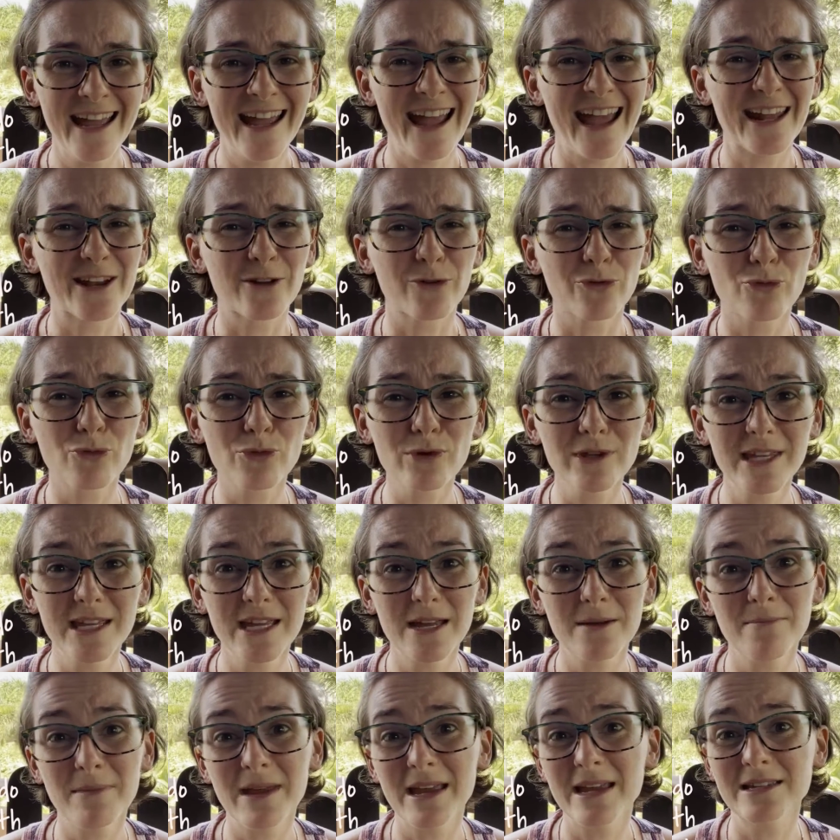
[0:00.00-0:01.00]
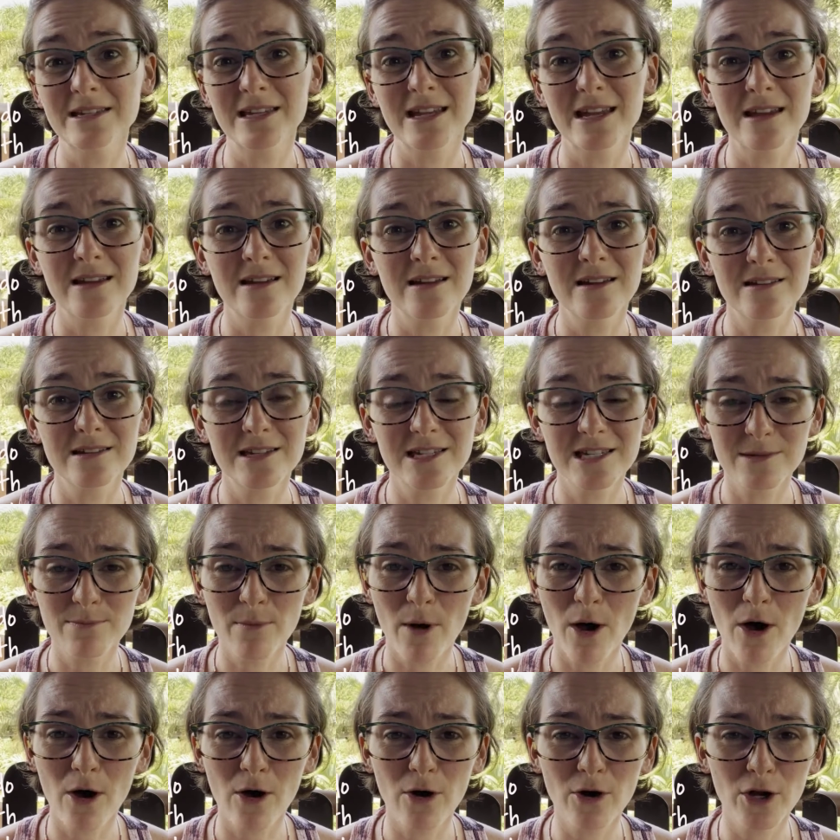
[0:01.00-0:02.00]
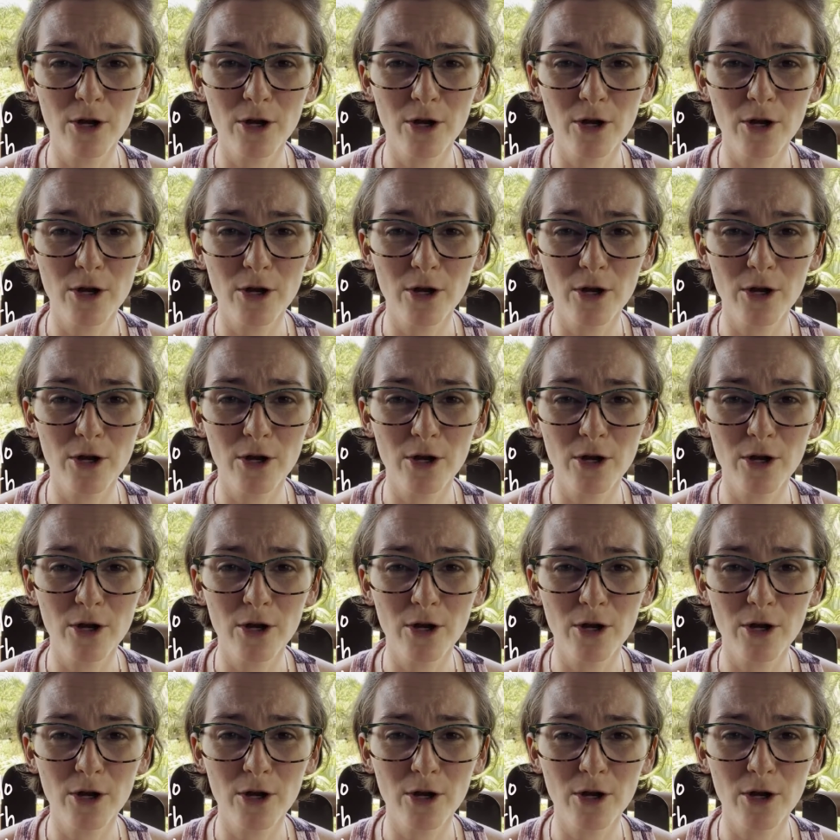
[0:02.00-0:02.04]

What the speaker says: and a really amazing small